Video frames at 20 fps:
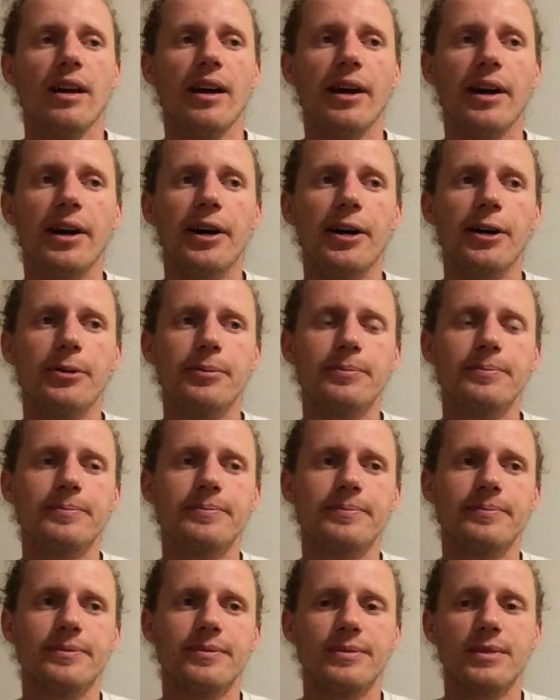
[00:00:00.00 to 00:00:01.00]
Um,
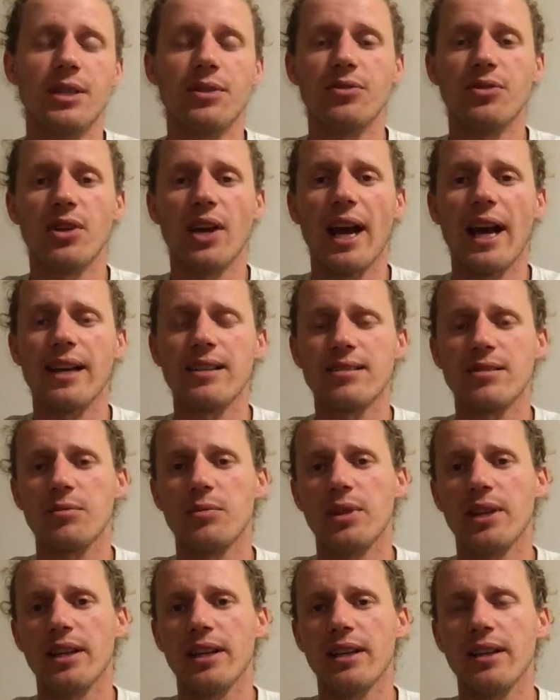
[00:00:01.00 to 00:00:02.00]
if you ask
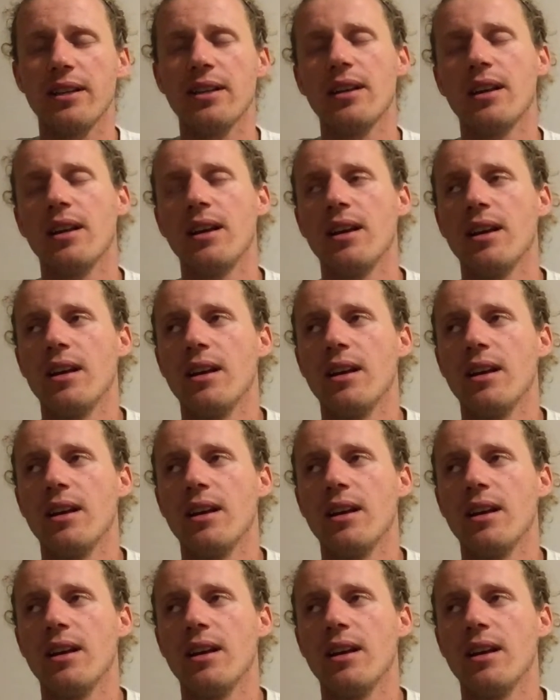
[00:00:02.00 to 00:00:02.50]
me,